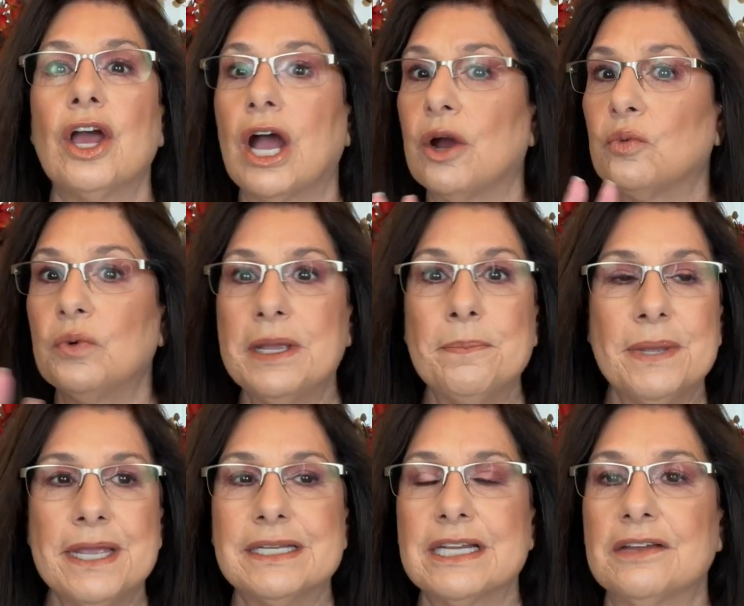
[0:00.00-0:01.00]
a
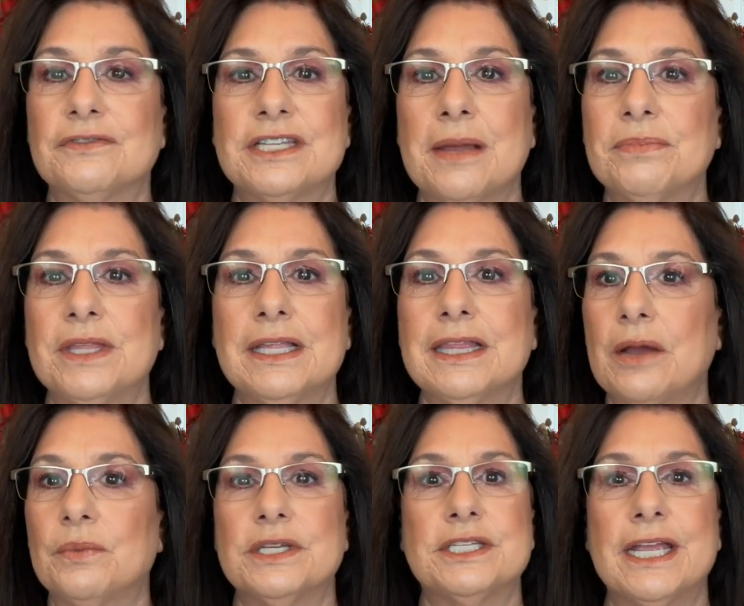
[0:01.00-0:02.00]
repeat of something
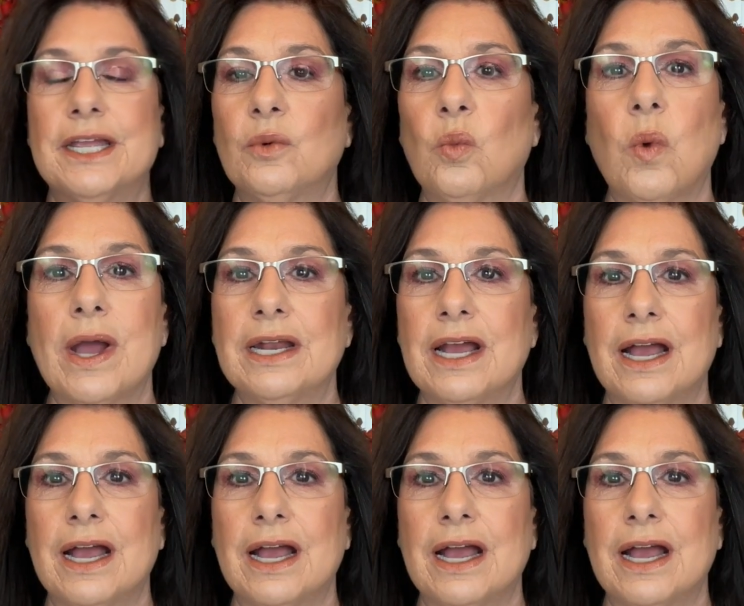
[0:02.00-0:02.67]
that was in one